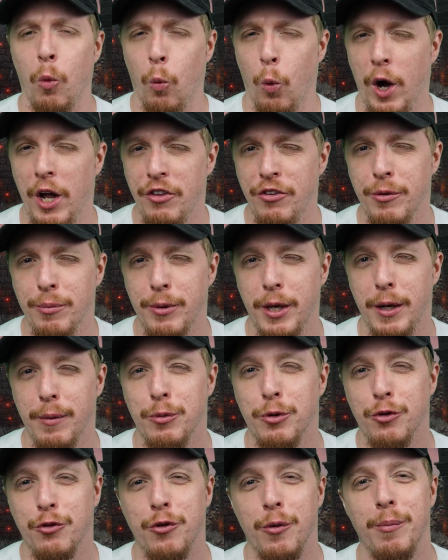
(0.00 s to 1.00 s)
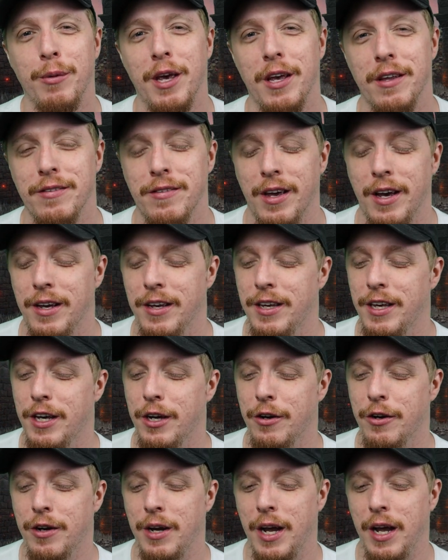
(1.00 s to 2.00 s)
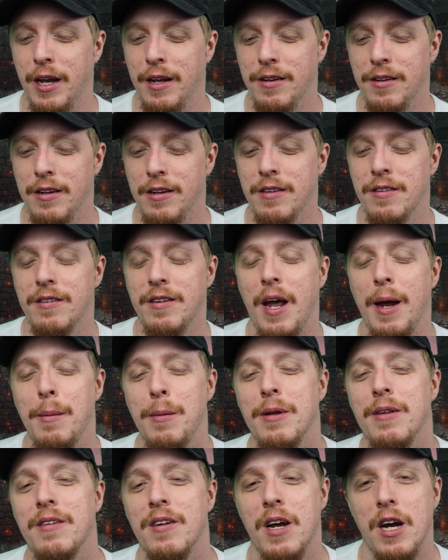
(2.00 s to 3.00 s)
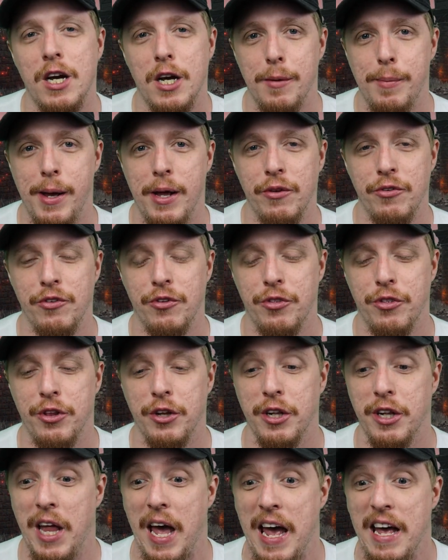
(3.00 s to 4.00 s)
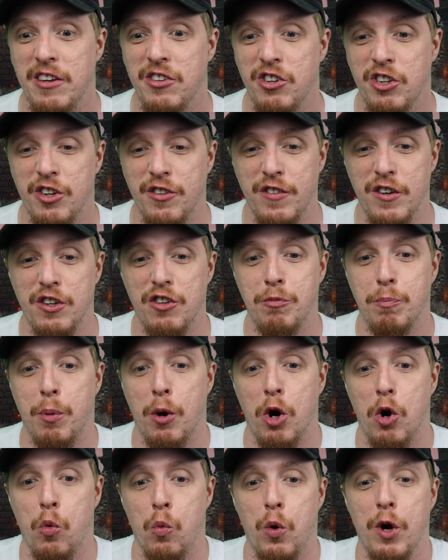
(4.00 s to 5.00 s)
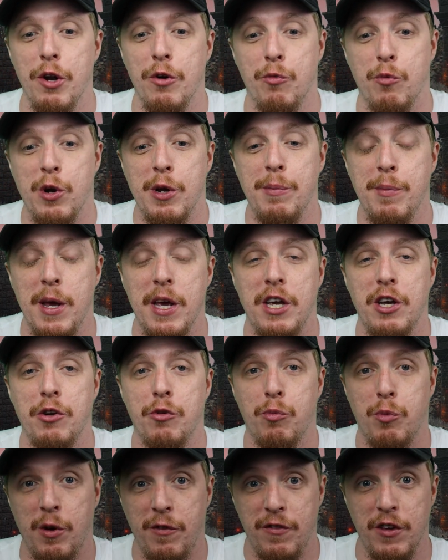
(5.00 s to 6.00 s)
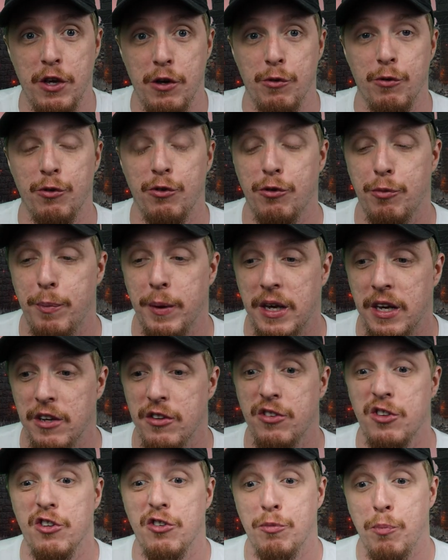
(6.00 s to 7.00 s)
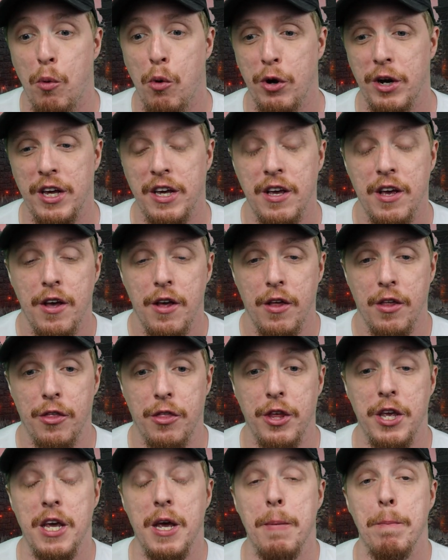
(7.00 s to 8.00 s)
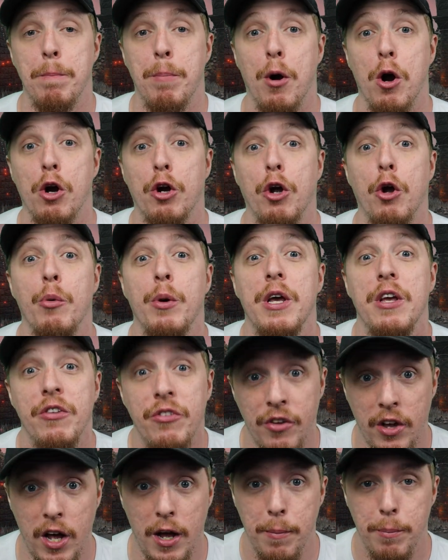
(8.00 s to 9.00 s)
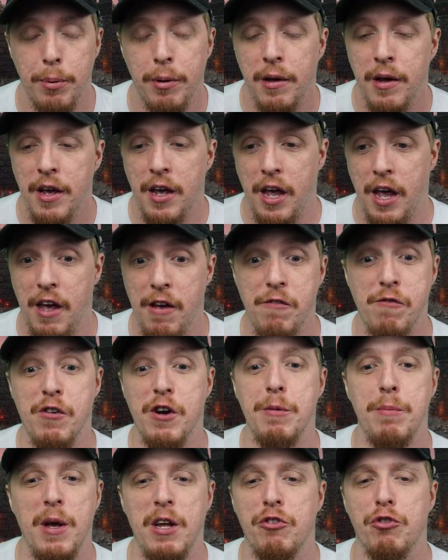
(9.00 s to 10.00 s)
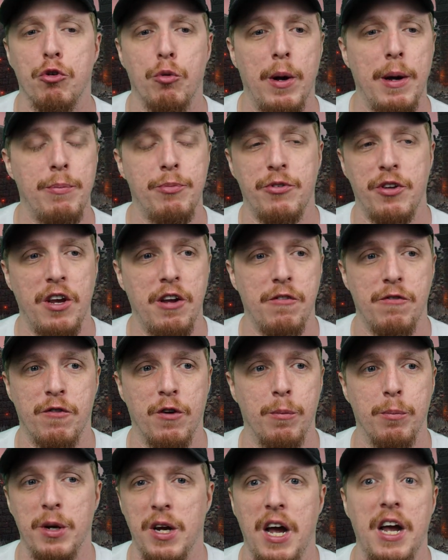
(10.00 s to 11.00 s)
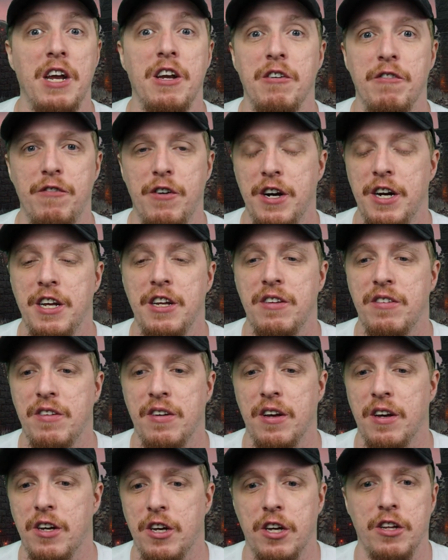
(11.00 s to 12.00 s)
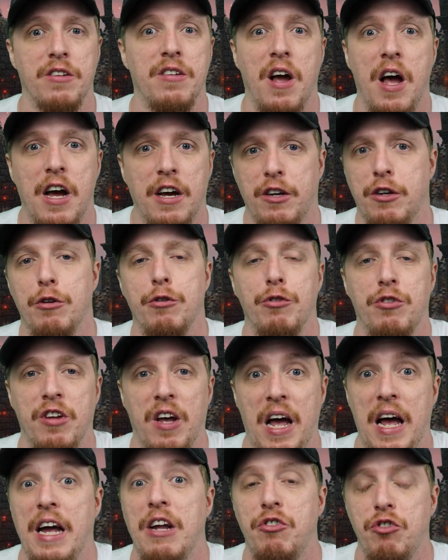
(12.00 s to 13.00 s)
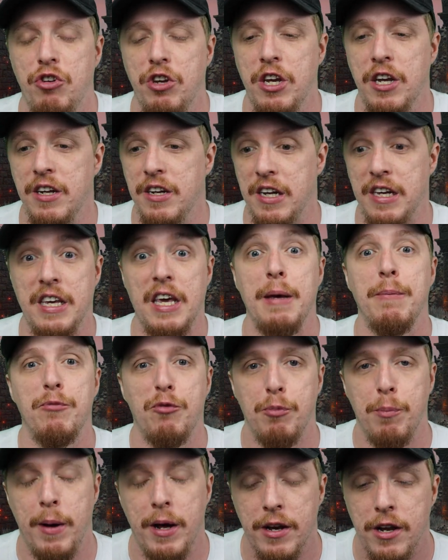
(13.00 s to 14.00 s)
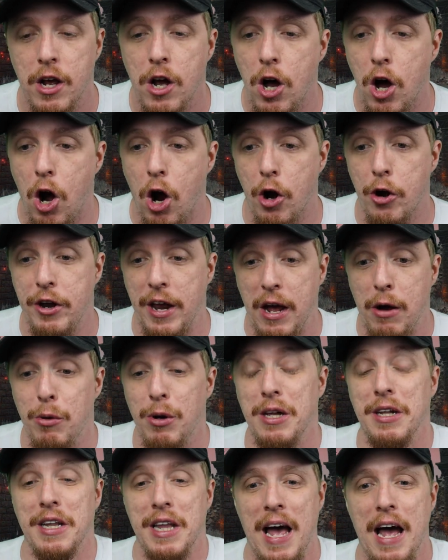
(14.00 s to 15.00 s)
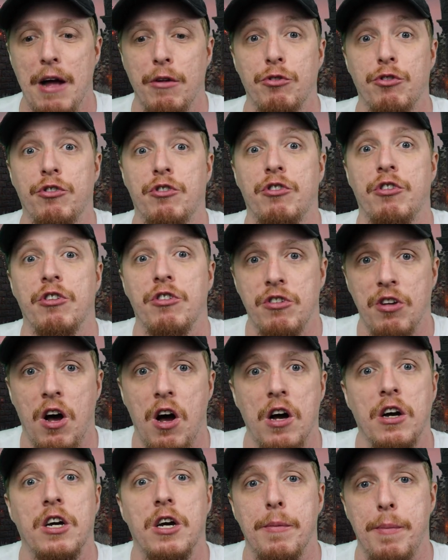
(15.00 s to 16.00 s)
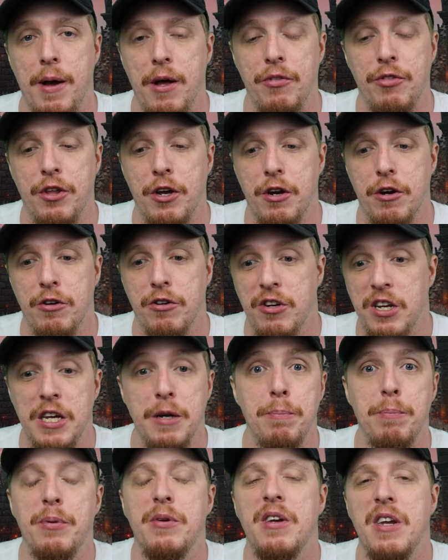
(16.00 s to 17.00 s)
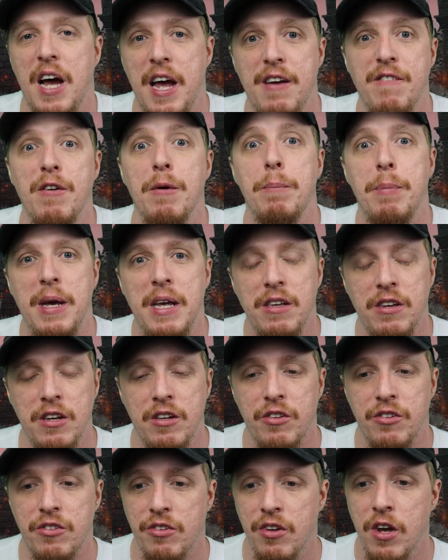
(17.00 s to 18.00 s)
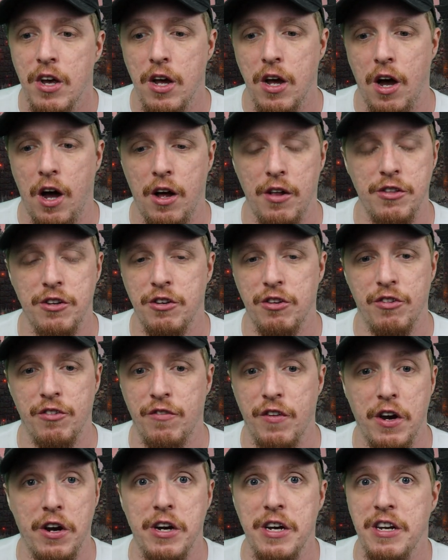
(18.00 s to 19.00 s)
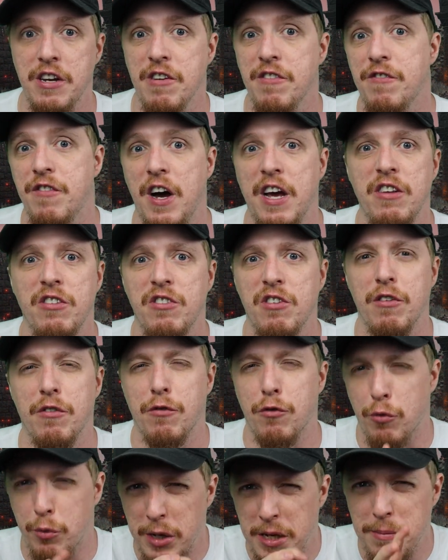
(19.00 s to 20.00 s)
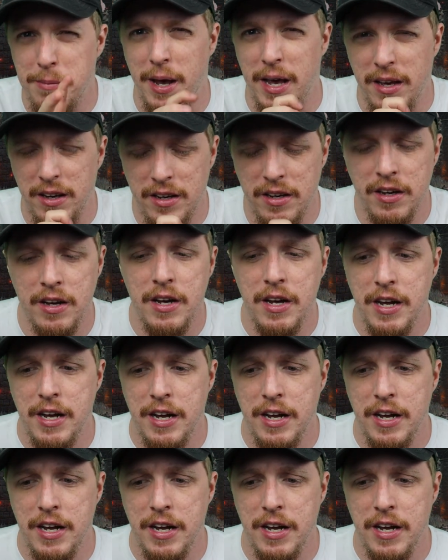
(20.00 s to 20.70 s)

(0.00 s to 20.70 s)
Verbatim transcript: What's up gamers, Dreamcast Guy here, and it's time to talk about The Last of Us Part 1 Remake reviews, because this morning, the embargo is up. Every major website from Kinda Funny to Kotaku to IGN and GameSpot are now allowed to talk about their deep dive opinions on this very divisive remake.